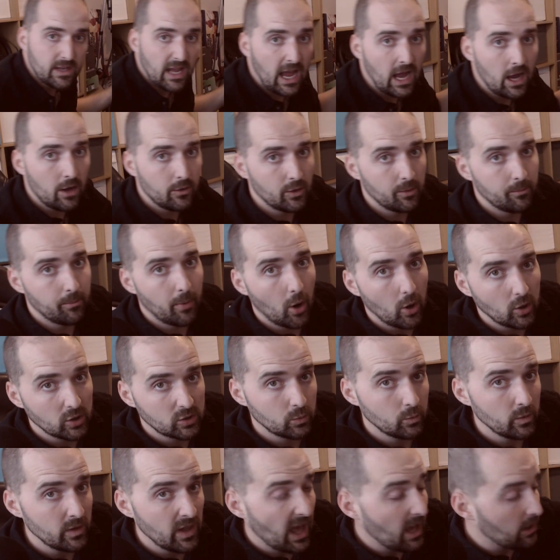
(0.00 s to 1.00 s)
out of the box
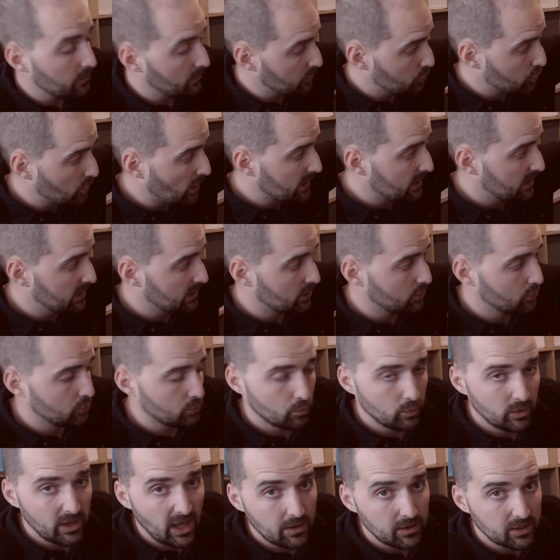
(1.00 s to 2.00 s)
without the
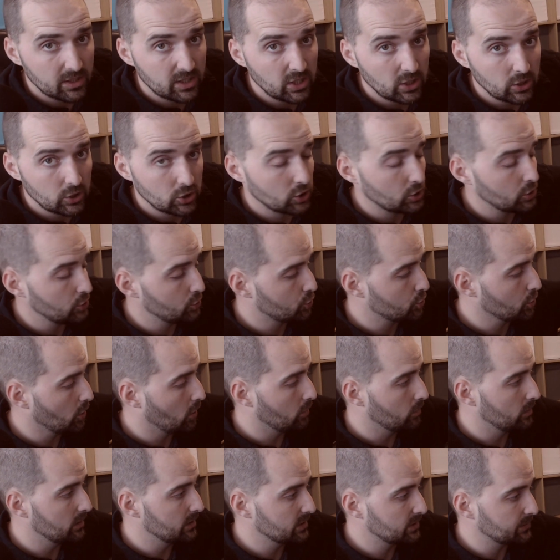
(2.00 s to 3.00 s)
without the touch
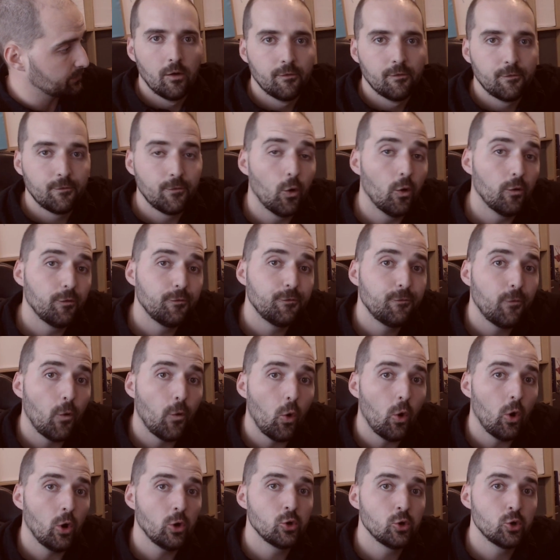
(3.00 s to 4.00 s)
controllers for
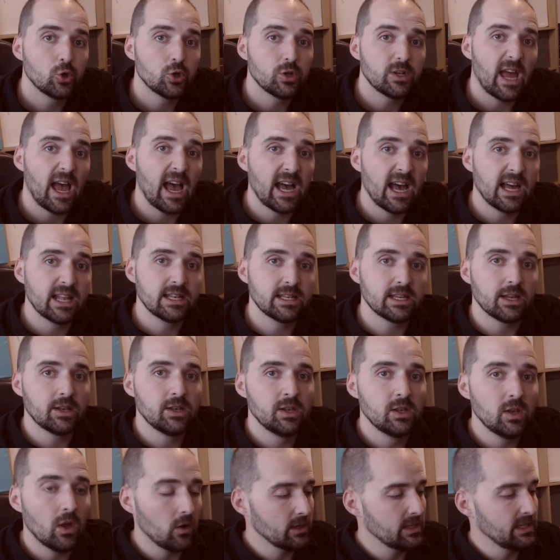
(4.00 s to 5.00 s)

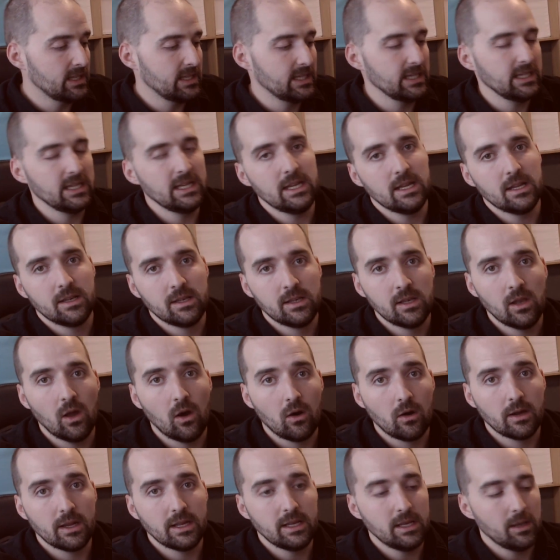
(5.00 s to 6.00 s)

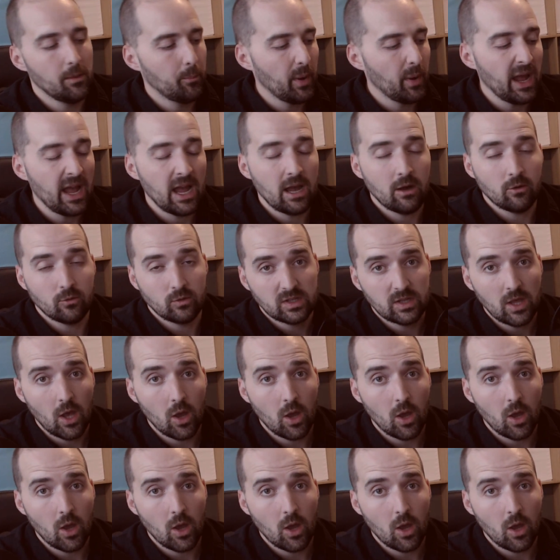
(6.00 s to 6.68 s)
£499.